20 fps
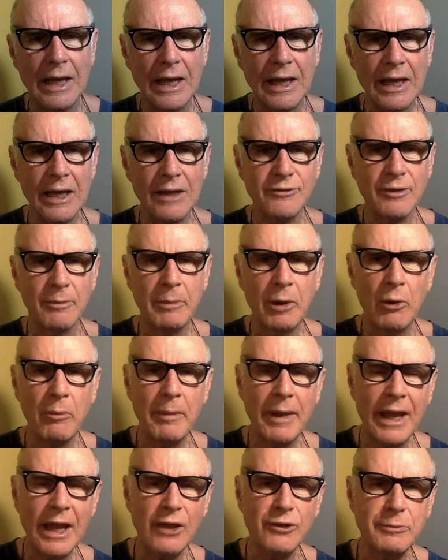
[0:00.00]
It's about
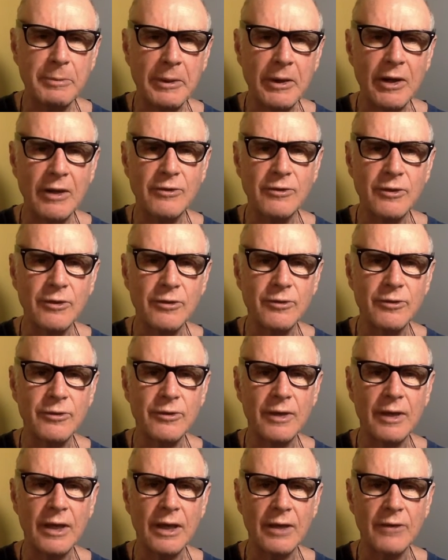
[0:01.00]
my
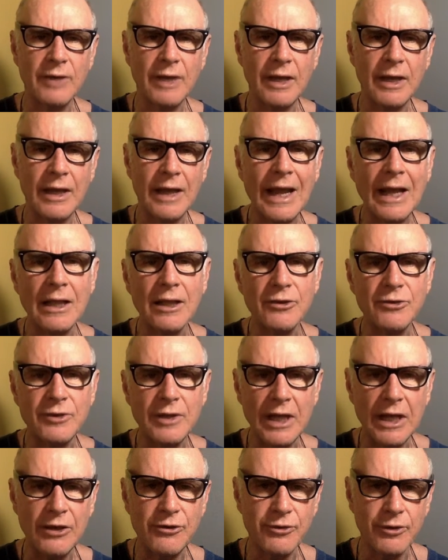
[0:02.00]
experiences as an English
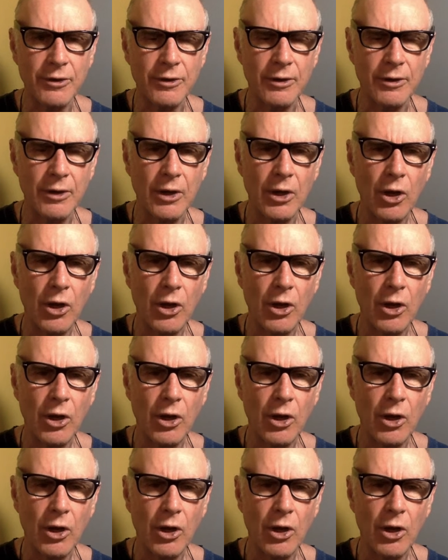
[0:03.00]
teacher